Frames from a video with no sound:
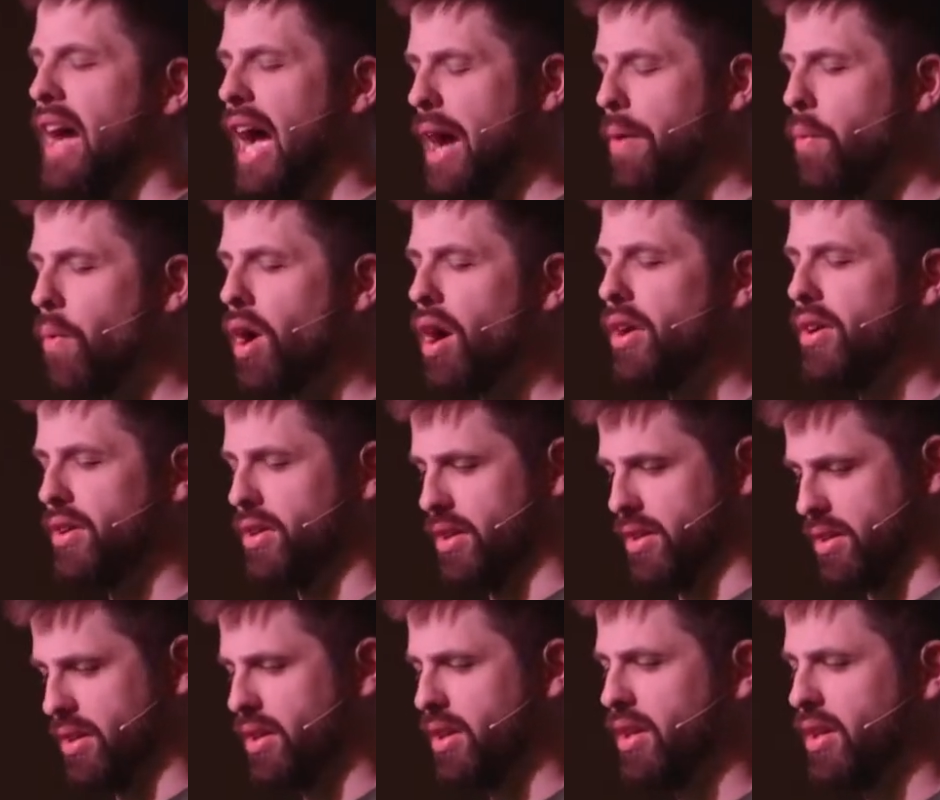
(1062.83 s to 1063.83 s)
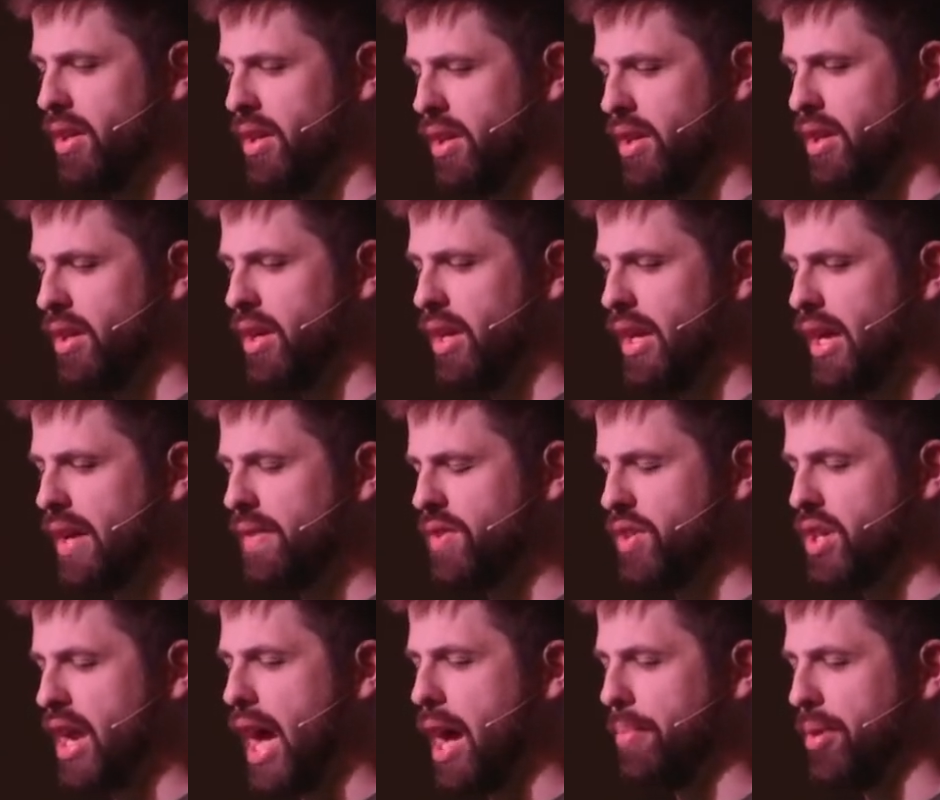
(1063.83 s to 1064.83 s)
I wonder if
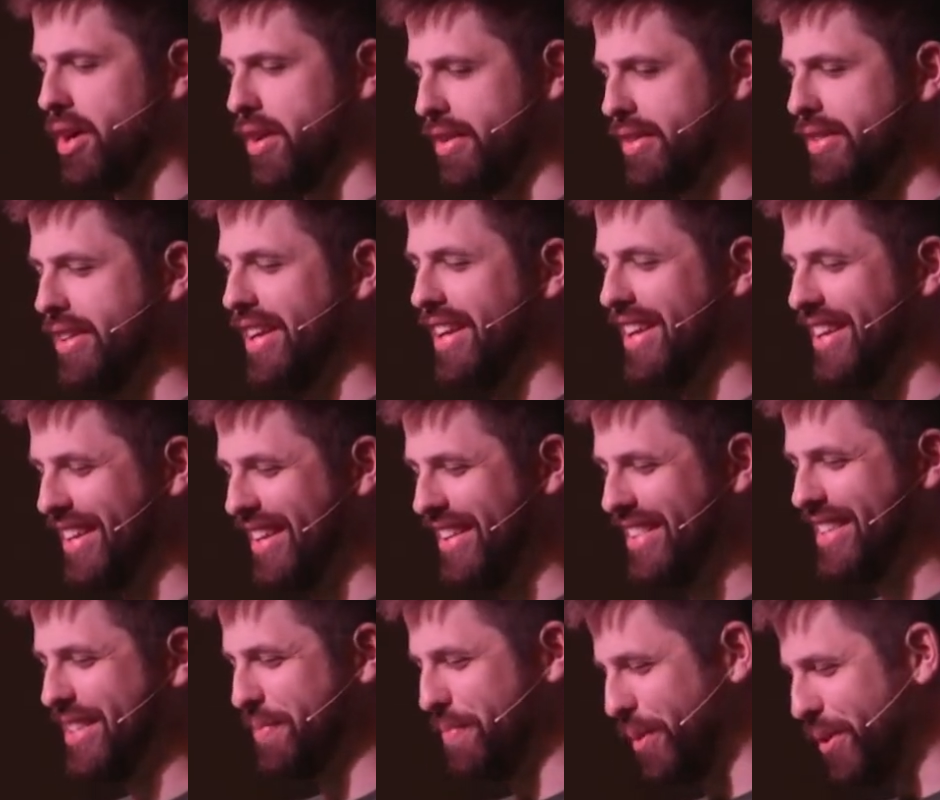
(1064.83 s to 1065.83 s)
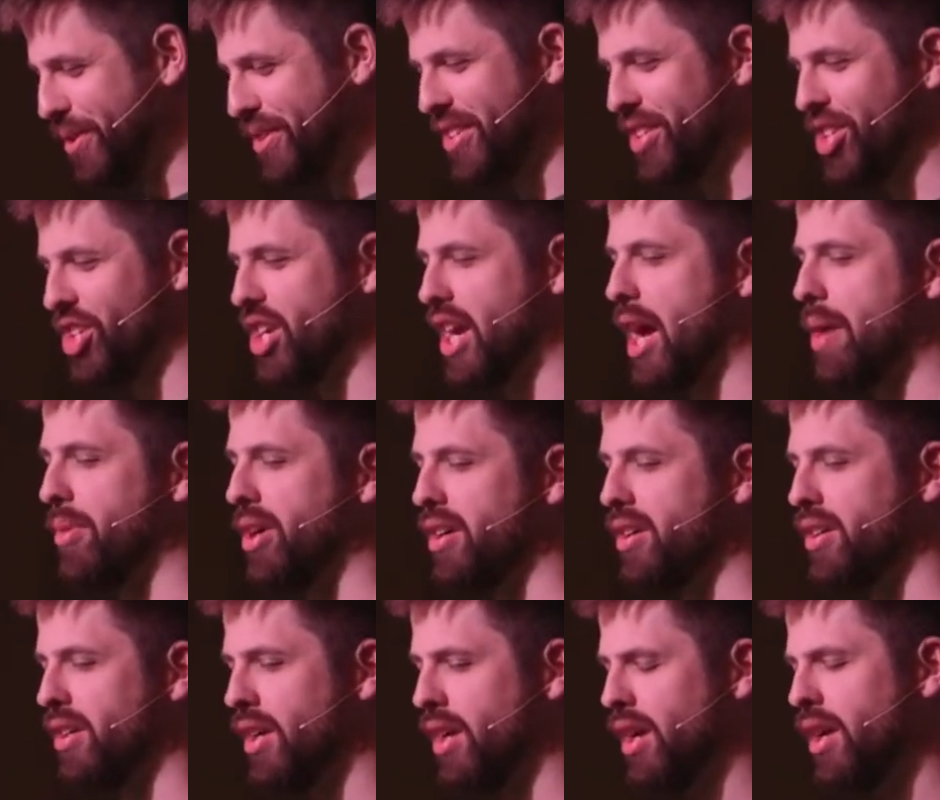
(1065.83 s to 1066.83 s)
Shammah, this person
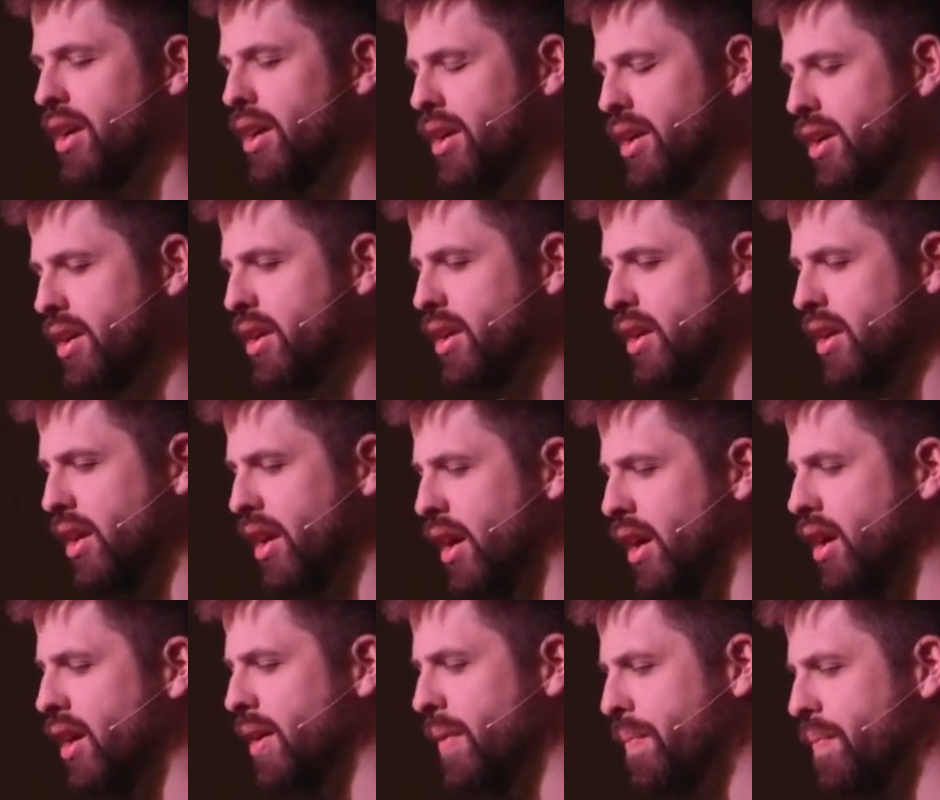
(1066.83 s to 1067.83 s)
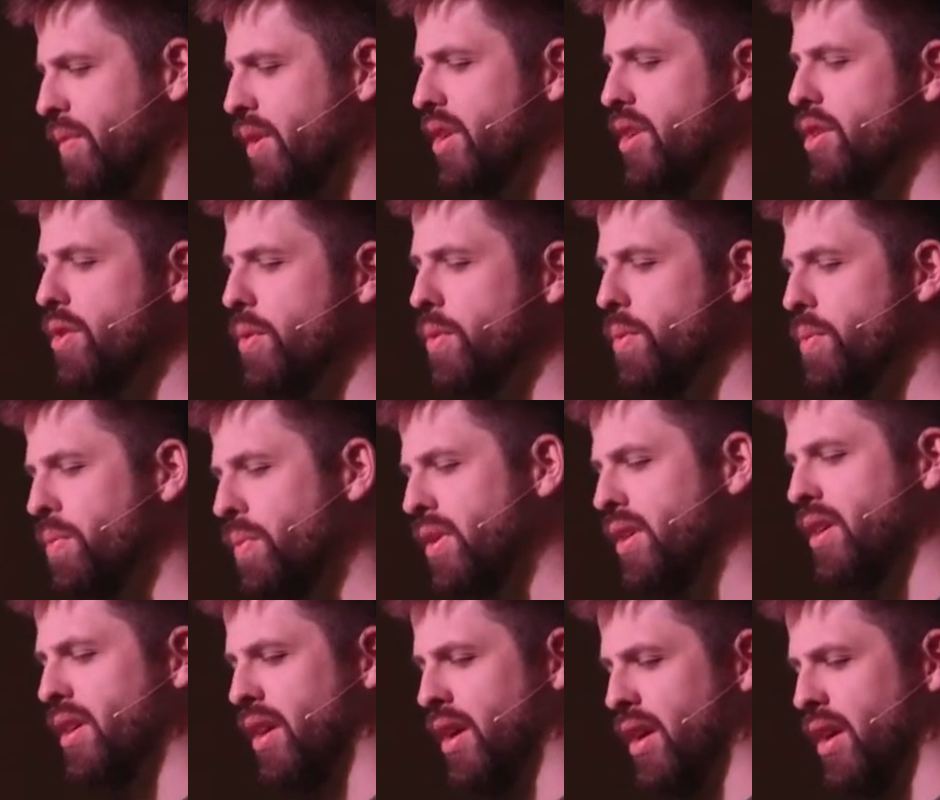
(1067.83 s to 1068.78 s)
Shammah, knew